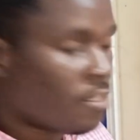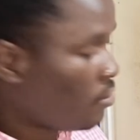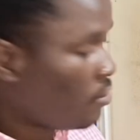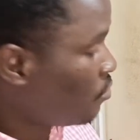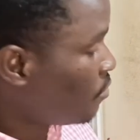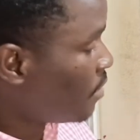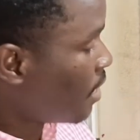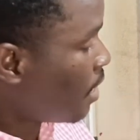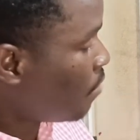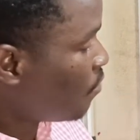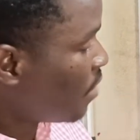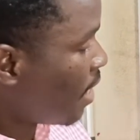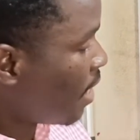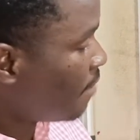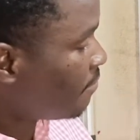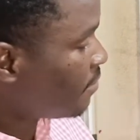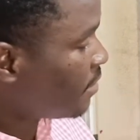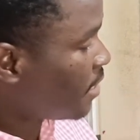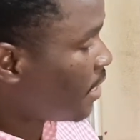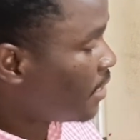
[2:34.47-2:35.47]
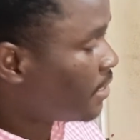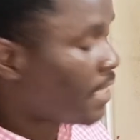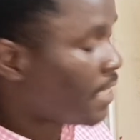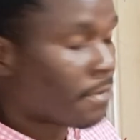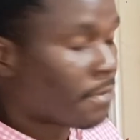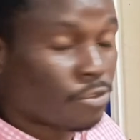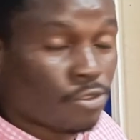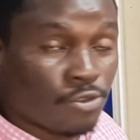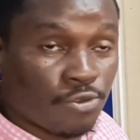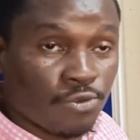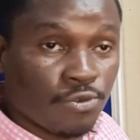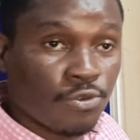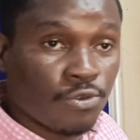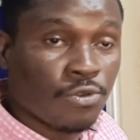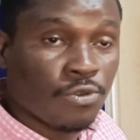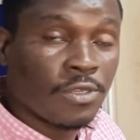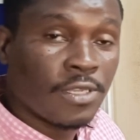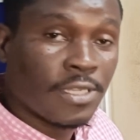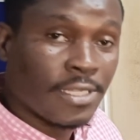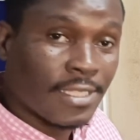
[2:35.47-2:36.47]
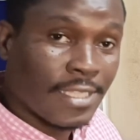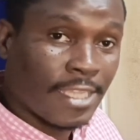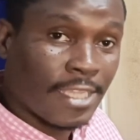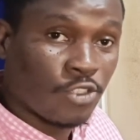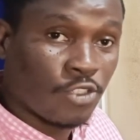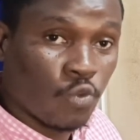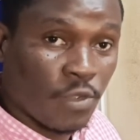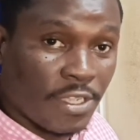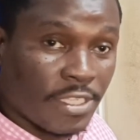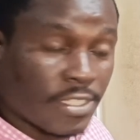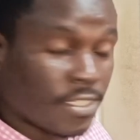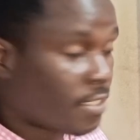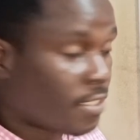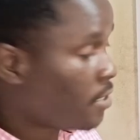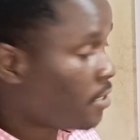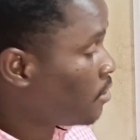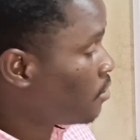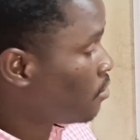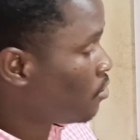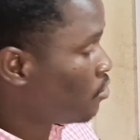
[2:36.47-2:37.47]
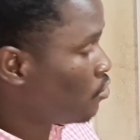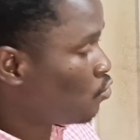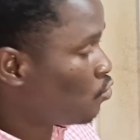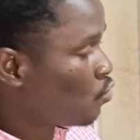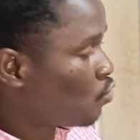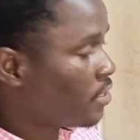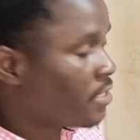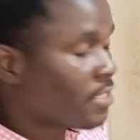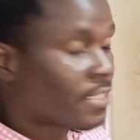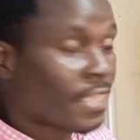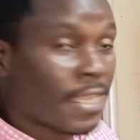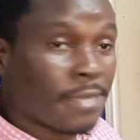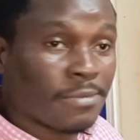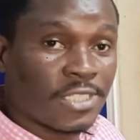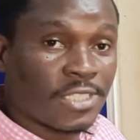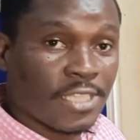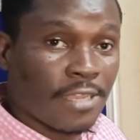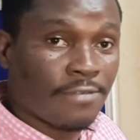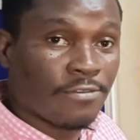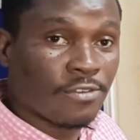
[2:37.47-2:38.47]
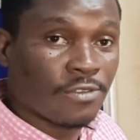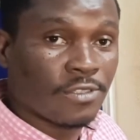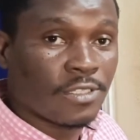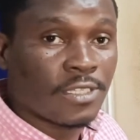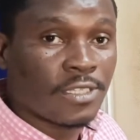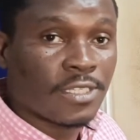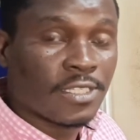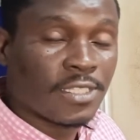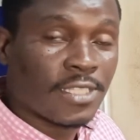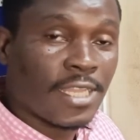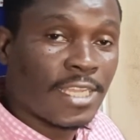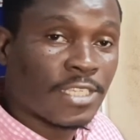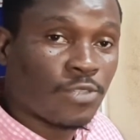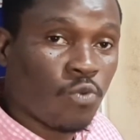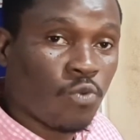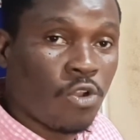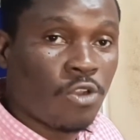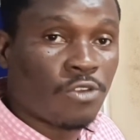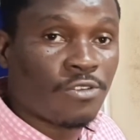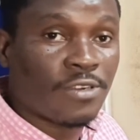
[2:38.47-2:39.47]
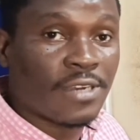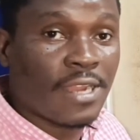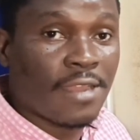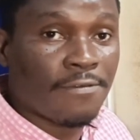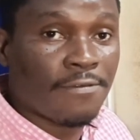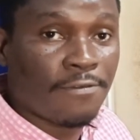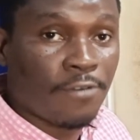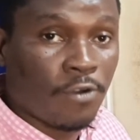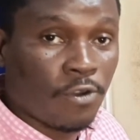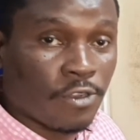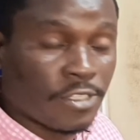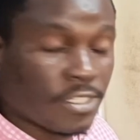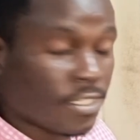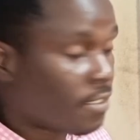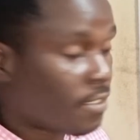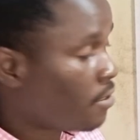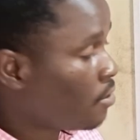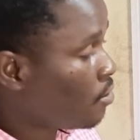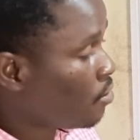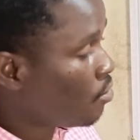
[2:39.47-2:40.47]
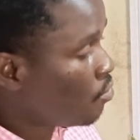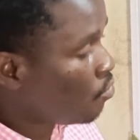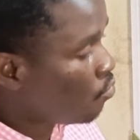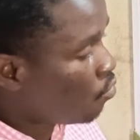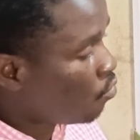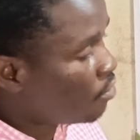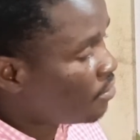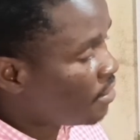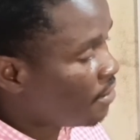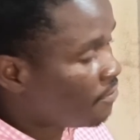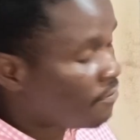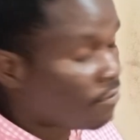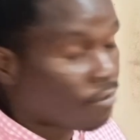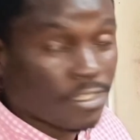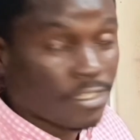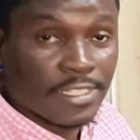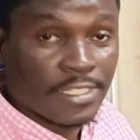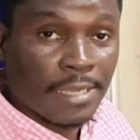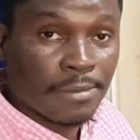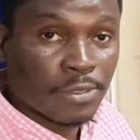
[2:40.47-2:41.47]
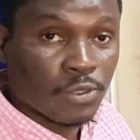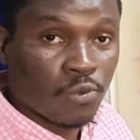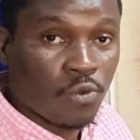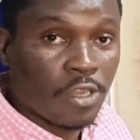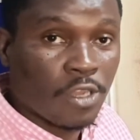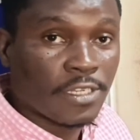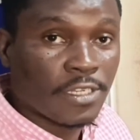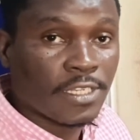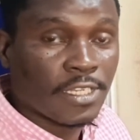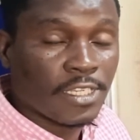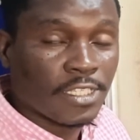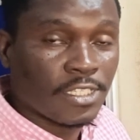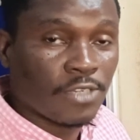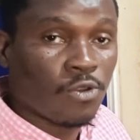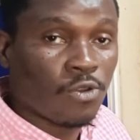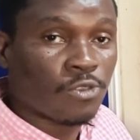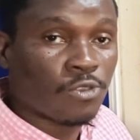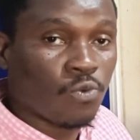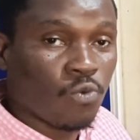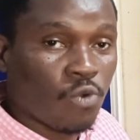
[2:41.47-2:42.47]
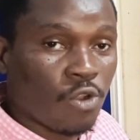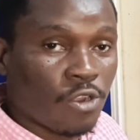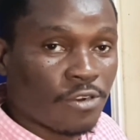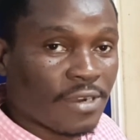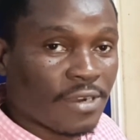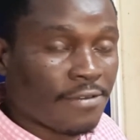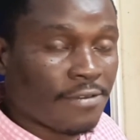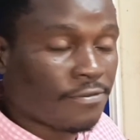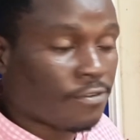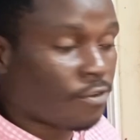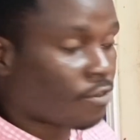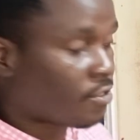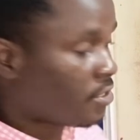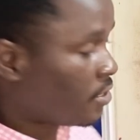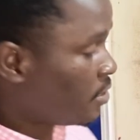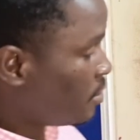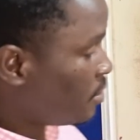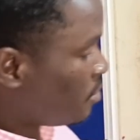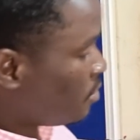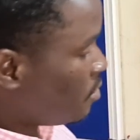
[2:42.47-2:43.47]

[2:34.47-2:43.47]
So now we have 10 times 2, that's 20. 20 times 7, that's 140. 140 times 1 is equal to 140.